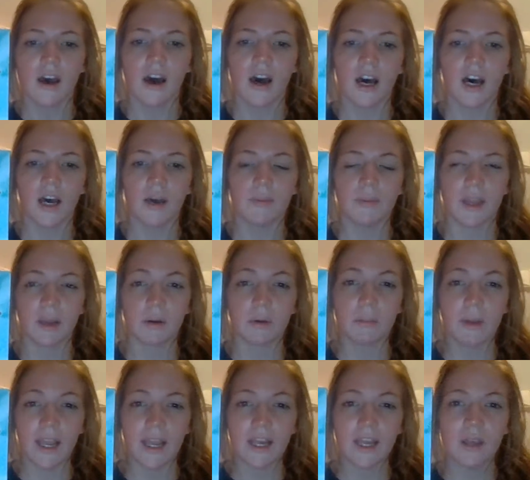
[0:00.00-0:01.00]
Um, they were
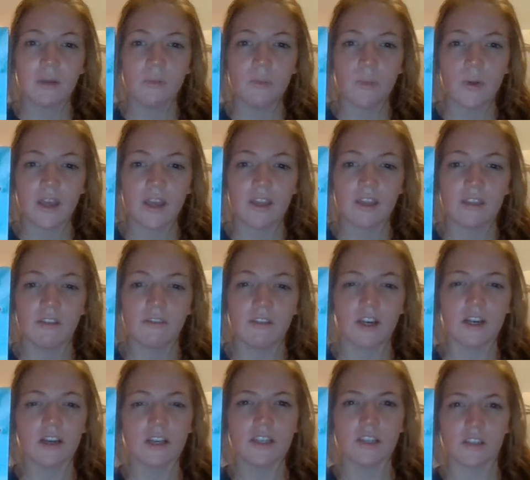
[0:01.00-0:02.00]
painted with
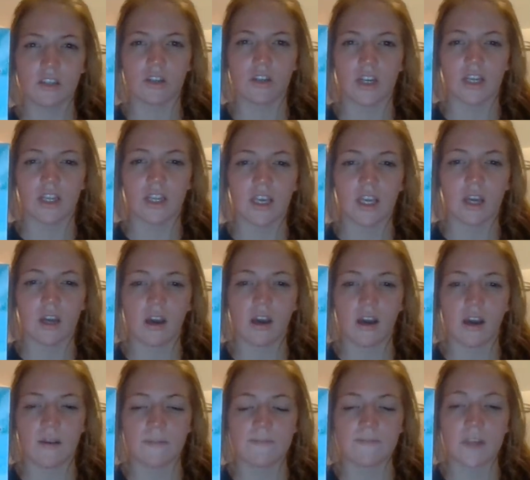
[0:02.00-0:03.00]
various acrylic
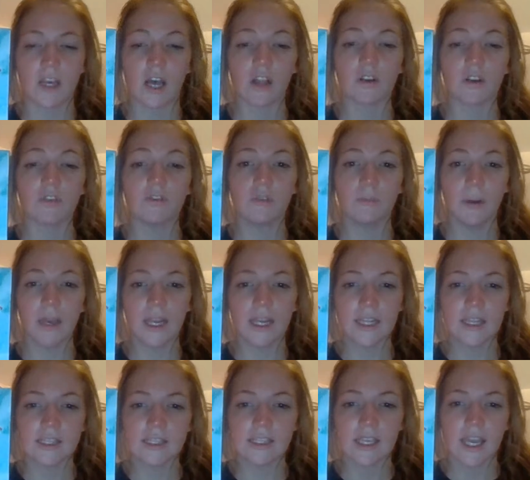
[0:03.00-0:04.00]
um, colorful
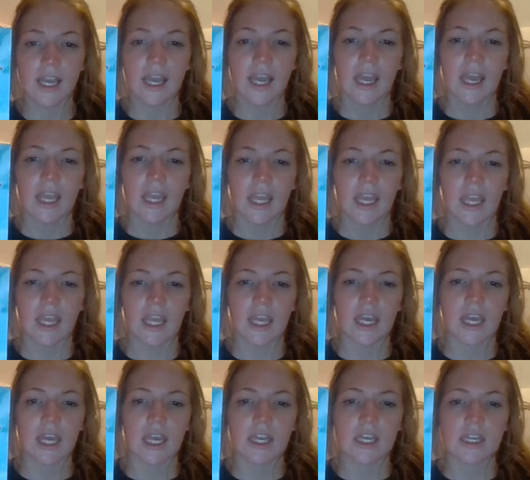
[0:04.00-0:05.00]
paints
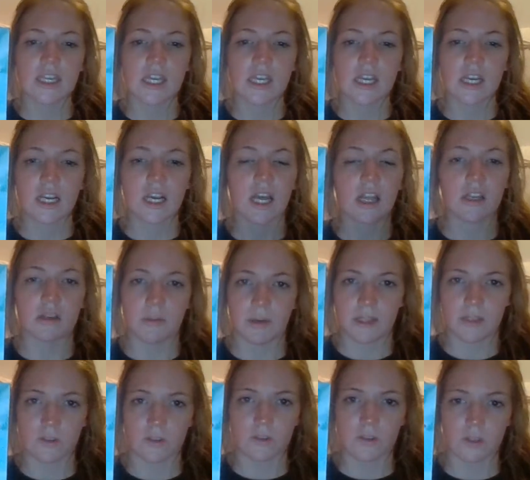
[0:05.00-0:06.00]
and colored
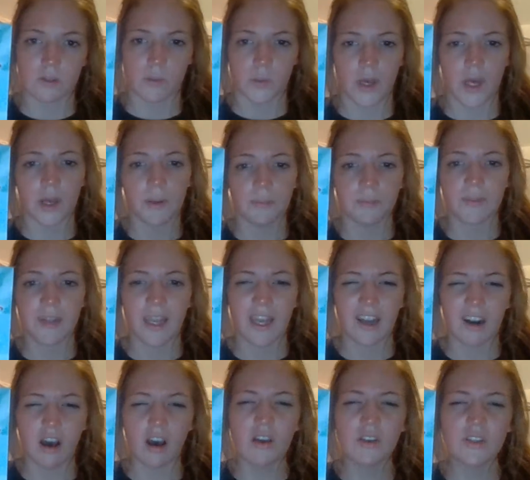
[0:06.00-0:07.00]
pencils as well.
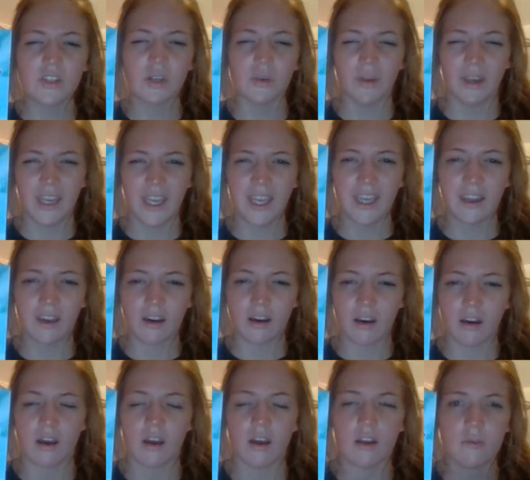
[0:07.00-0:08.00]
And also ink
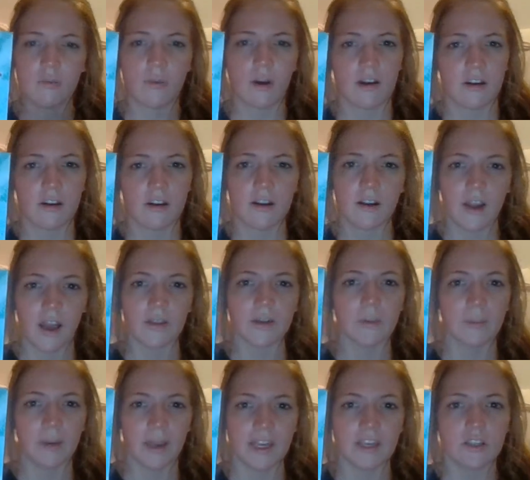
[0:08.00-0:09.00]
on
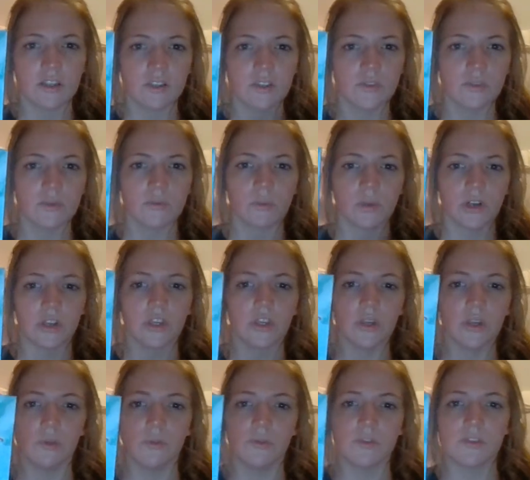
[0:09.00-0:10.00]
watercolor pages were
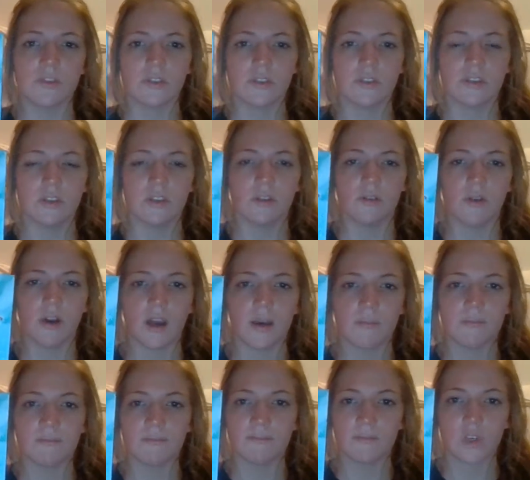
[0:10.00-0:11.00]
used to
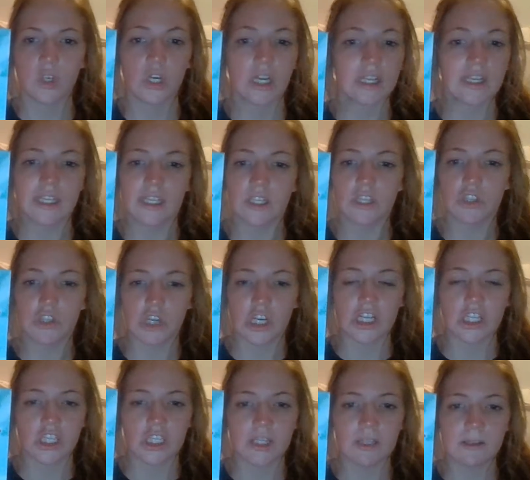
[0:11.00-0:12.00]
um, create the
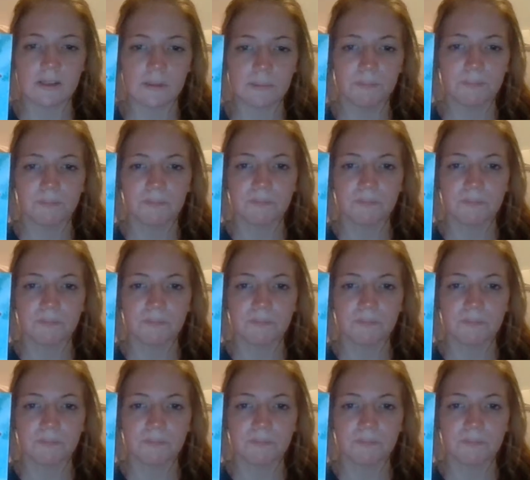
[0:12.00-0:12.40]
illustrations.